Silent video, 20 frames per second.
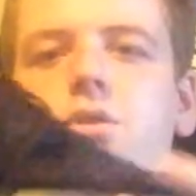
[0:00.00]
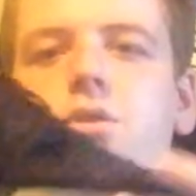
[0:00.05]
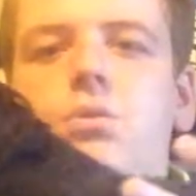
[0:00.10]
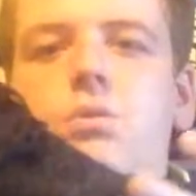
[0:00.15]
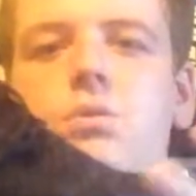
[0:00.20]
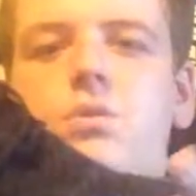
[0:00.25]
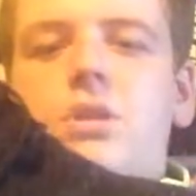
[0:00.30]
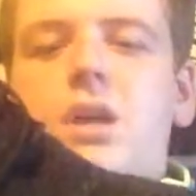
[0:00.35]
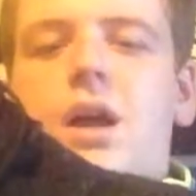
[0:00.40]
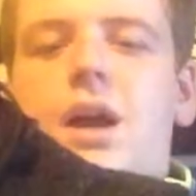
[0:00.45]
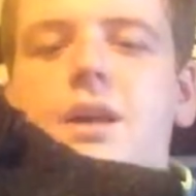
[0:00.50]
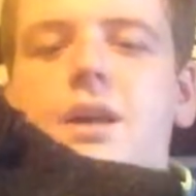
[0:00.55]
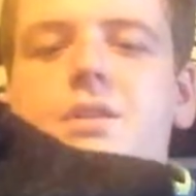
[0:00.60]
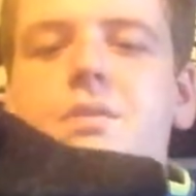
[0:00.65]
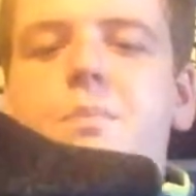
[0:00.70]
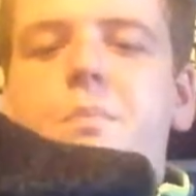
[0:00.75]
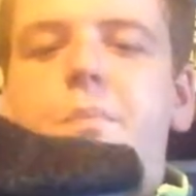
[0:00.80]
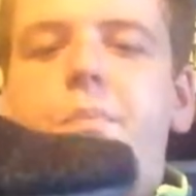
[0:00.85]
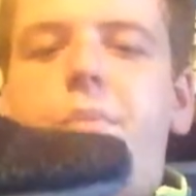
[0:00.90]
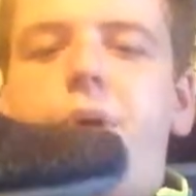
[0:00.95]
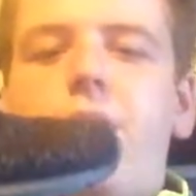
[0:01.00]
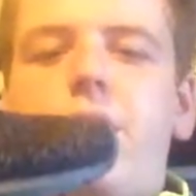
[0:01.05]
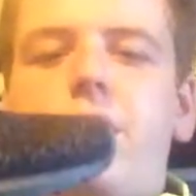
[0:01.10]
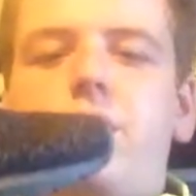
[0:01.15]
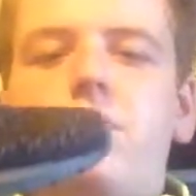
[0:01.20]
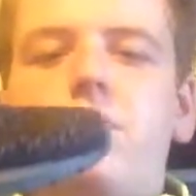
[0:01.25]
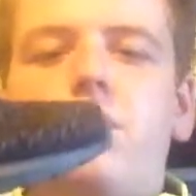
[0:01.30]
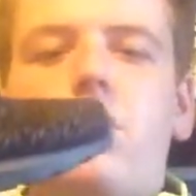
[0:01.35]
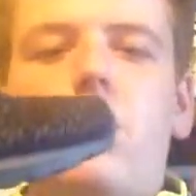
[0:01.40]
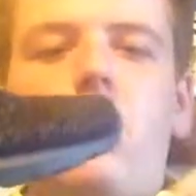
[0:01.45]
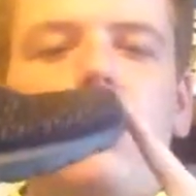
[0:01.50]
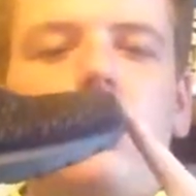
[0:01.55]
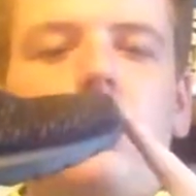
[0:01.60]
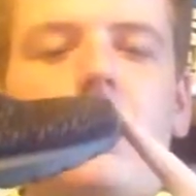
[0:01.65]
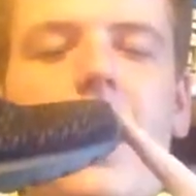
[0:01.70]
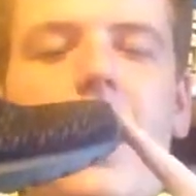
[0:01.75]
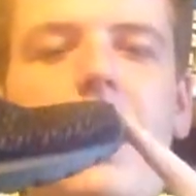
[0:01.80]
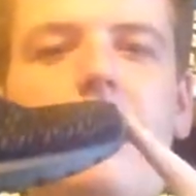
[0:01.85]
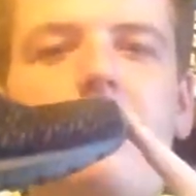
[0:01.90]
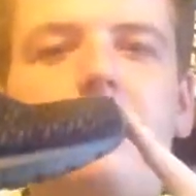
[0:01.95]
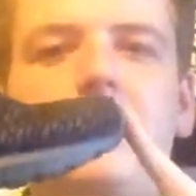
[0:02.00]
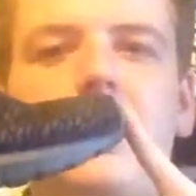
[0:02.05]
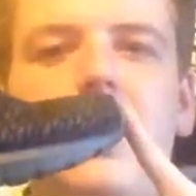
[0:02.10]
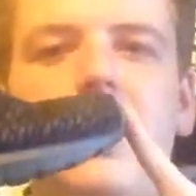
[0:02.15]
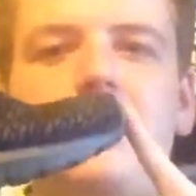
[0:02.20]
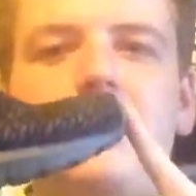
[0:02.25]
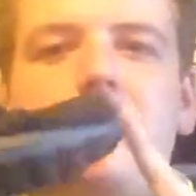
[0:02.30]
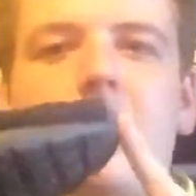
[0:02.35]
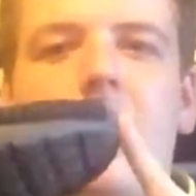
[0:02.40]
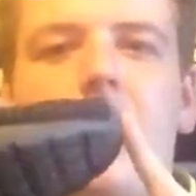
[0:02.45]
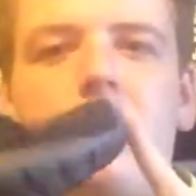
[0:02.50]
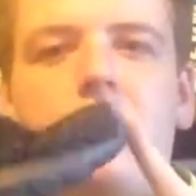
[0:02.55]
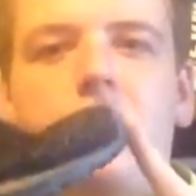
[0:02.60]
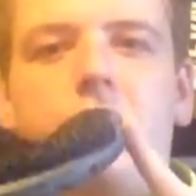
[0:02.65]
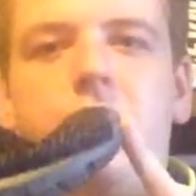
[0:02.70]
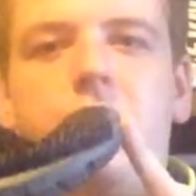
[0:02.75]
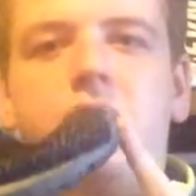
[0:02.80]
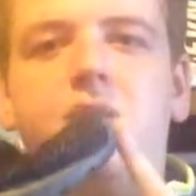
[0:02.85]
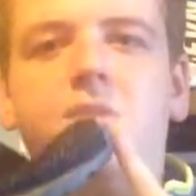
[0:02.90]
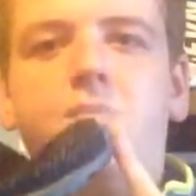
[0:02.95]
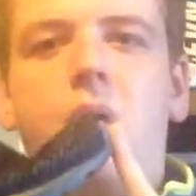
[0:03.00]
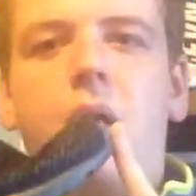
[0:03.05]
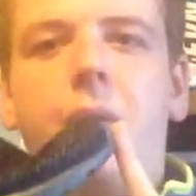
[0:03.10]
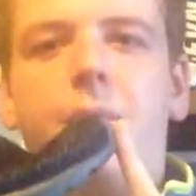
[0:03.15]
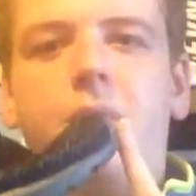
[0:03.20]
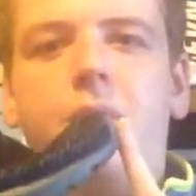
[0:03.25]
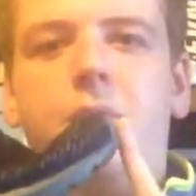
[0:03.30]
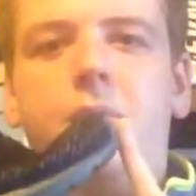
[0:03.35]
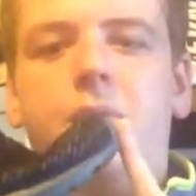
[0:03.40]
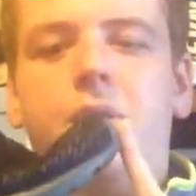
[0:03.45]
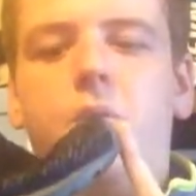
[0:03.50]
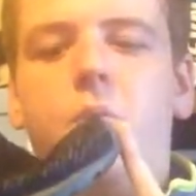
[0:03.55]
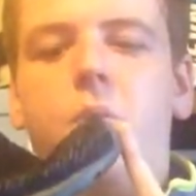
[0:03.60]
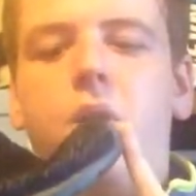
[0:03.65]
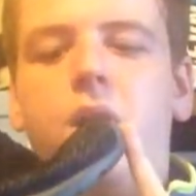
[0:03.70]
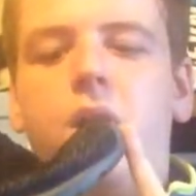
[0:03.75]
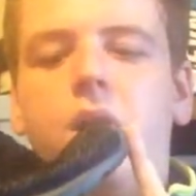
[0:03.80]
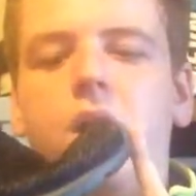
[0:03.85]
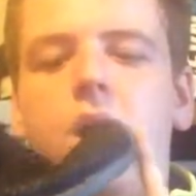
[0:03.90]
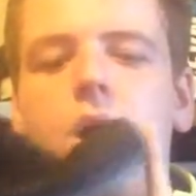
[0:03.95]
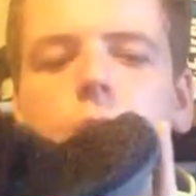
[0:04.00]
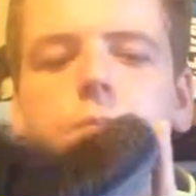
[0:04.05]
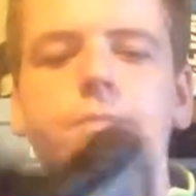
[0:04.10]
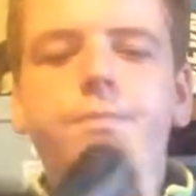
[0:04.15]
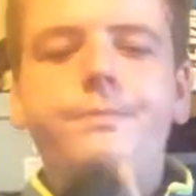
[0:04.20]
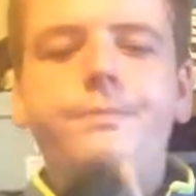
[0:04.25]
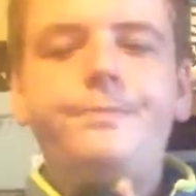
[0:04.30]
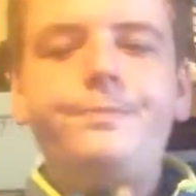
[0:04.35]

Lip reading: true to size, but going half size down in these is probably going to be the way to go.